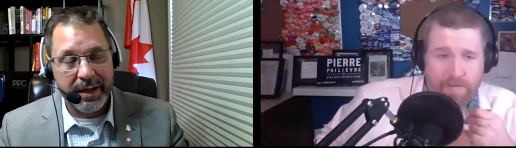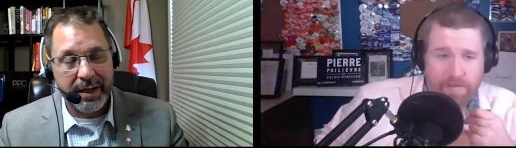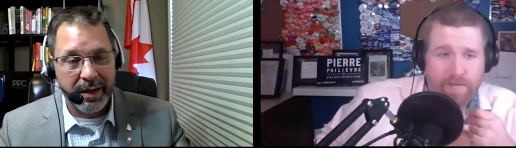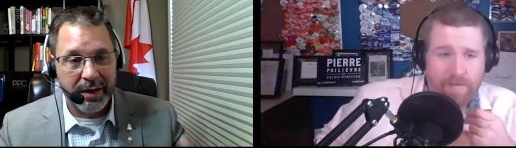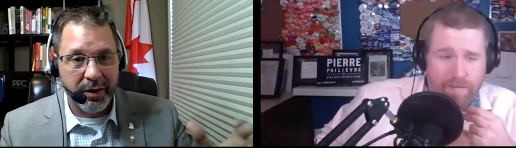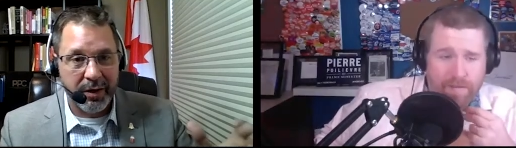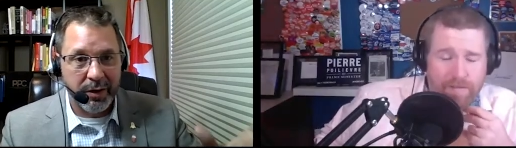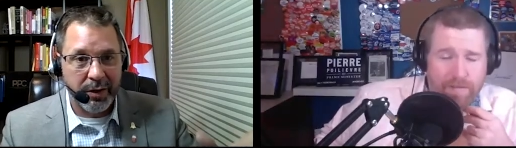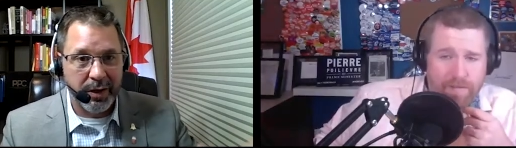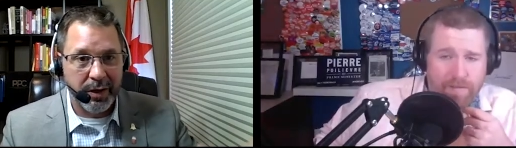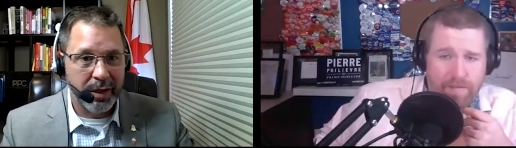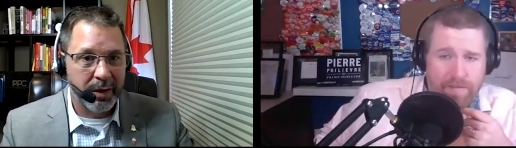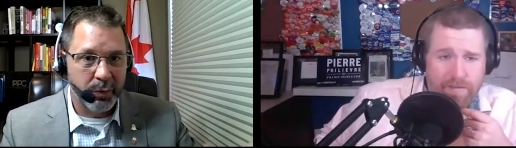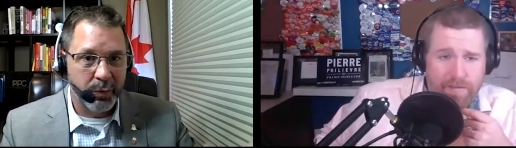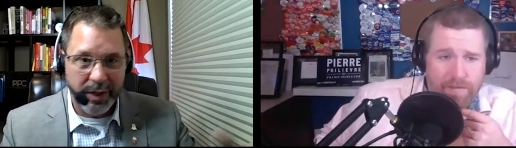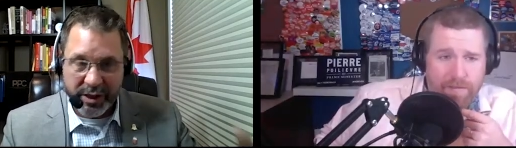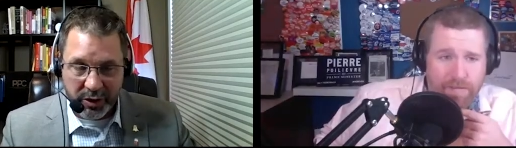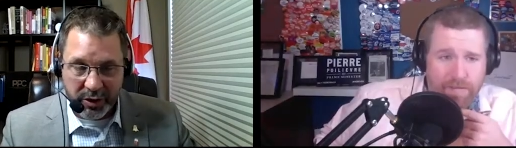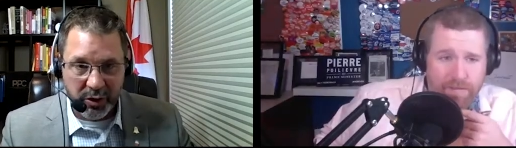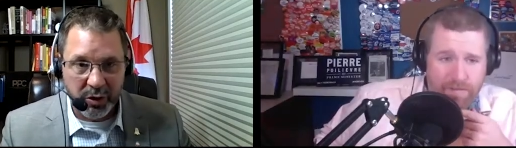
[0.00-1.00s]
Speaker 1: under the
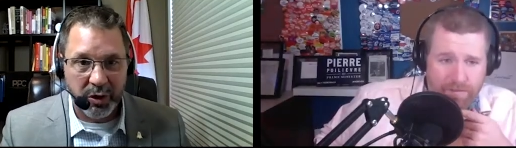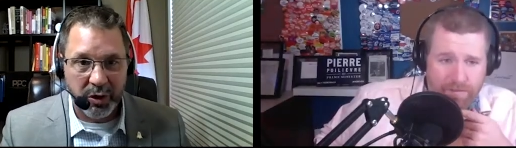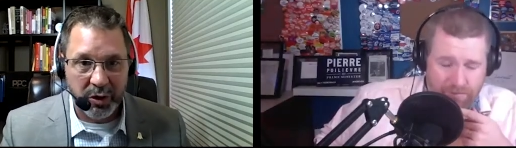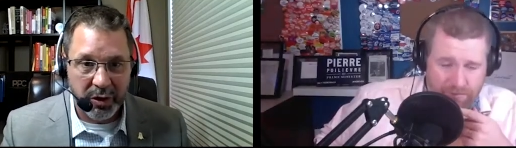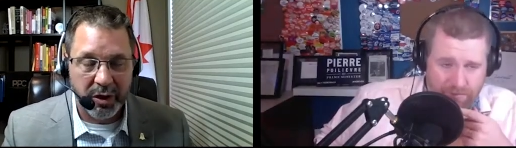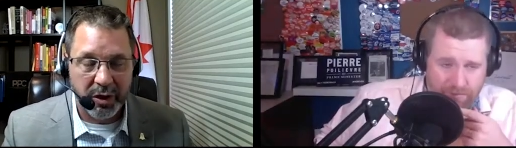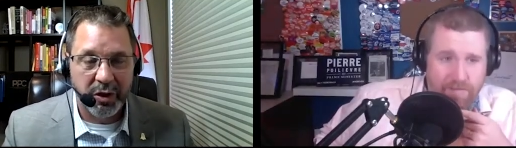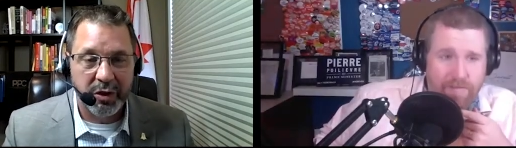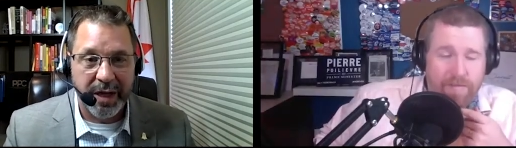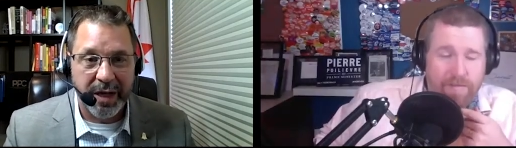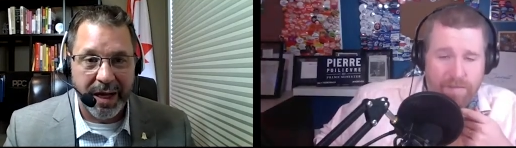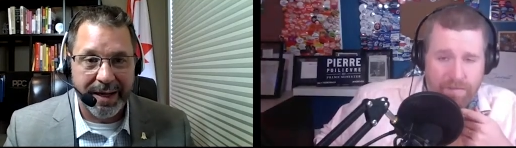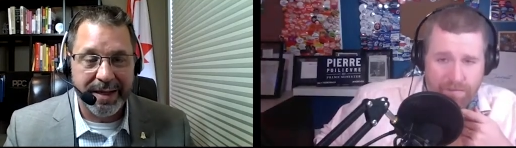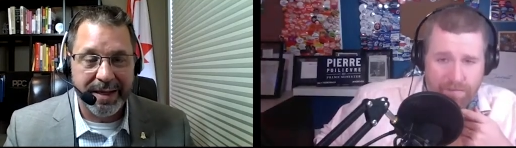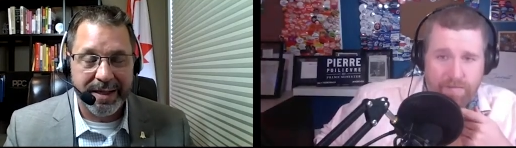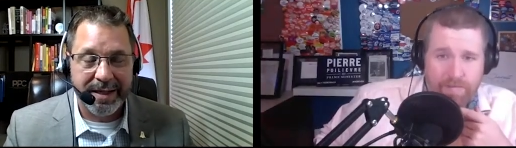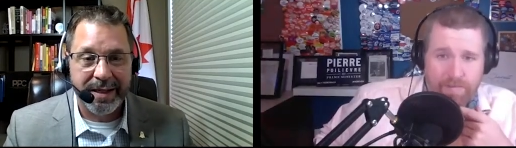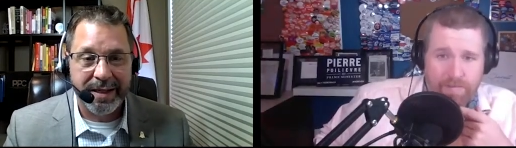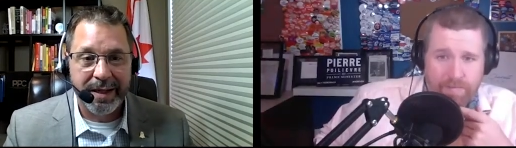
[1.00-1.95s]
regional lieutenants.